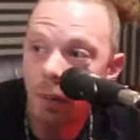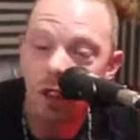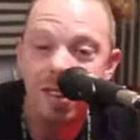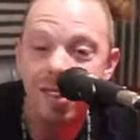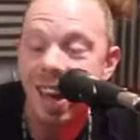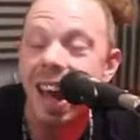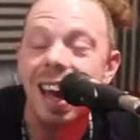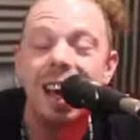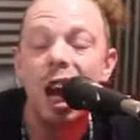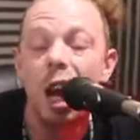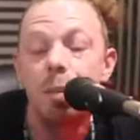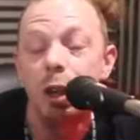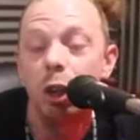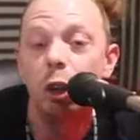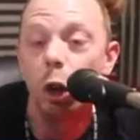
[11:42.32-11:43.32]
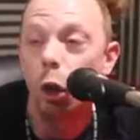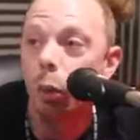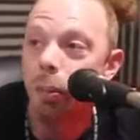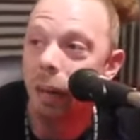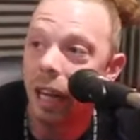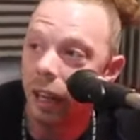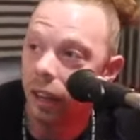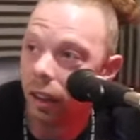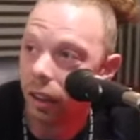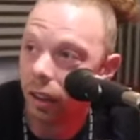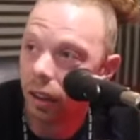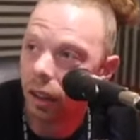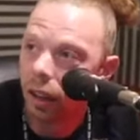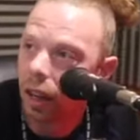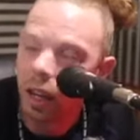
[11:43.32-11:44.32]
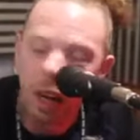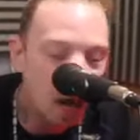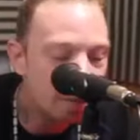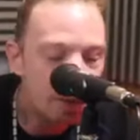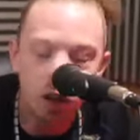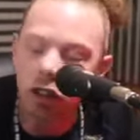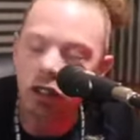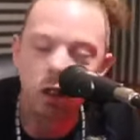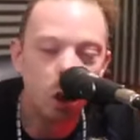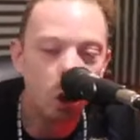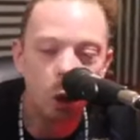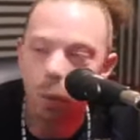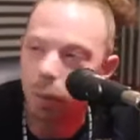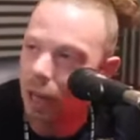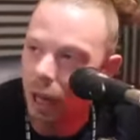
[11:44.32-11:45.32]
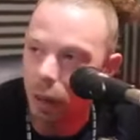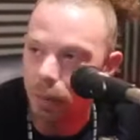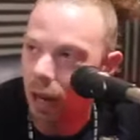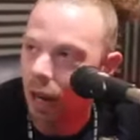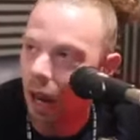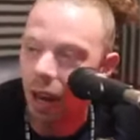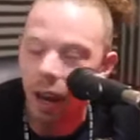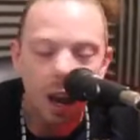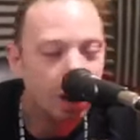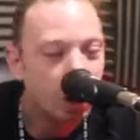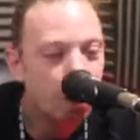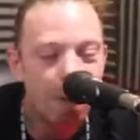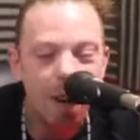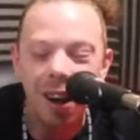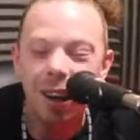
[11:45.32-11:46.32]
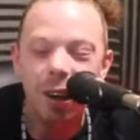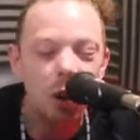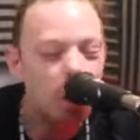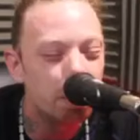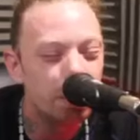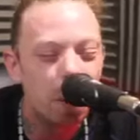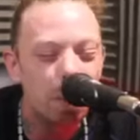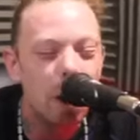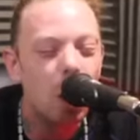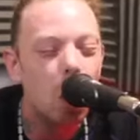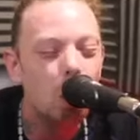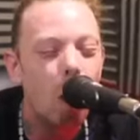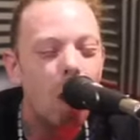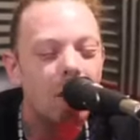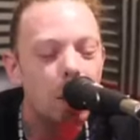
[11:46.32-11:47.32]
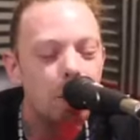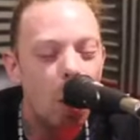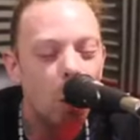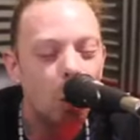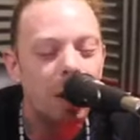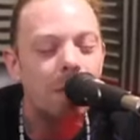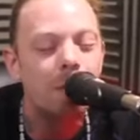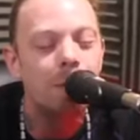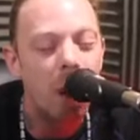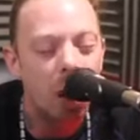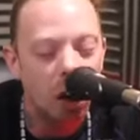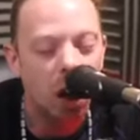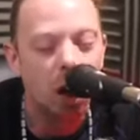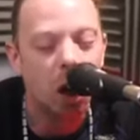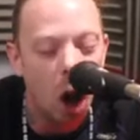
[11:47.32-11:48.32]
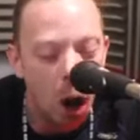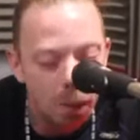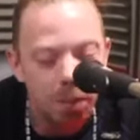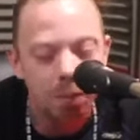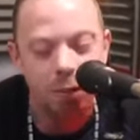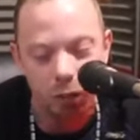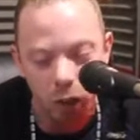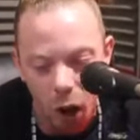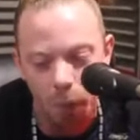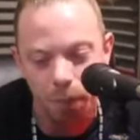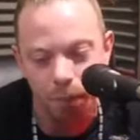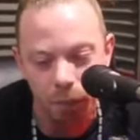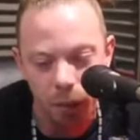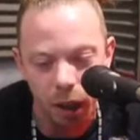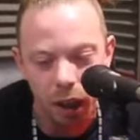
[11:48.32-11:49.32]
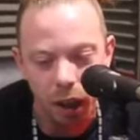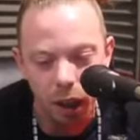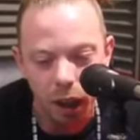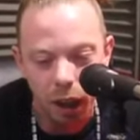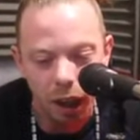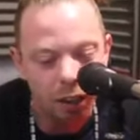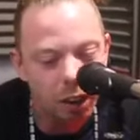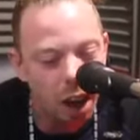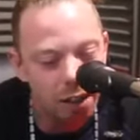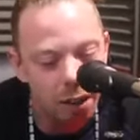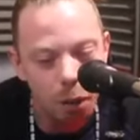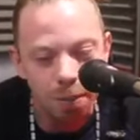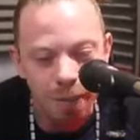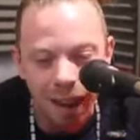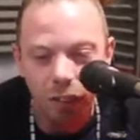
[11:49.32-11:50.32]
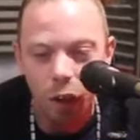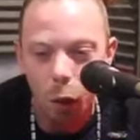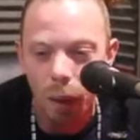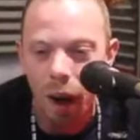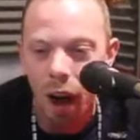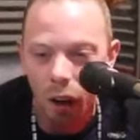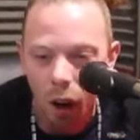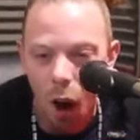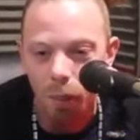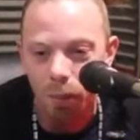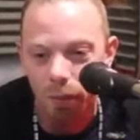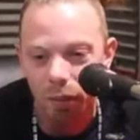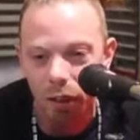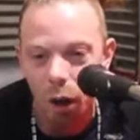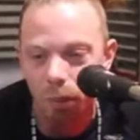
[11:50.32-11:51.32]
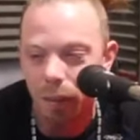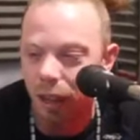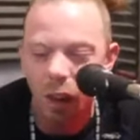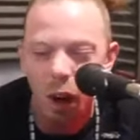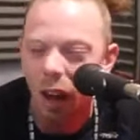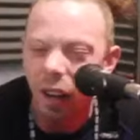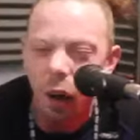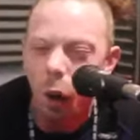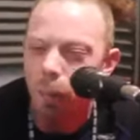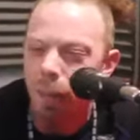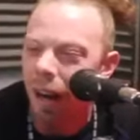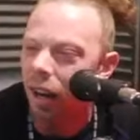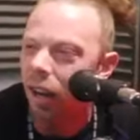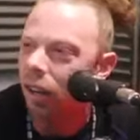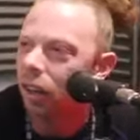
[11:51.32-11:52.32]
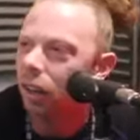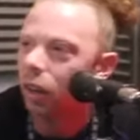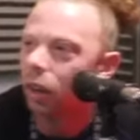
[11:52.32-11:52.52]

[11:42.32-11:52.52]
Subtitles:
I'm just saying, let me do me. Let me just do me, brother. Yeah. Nobody worry about where the fuck I come from. It doesn't matter where I come from. It don't matter.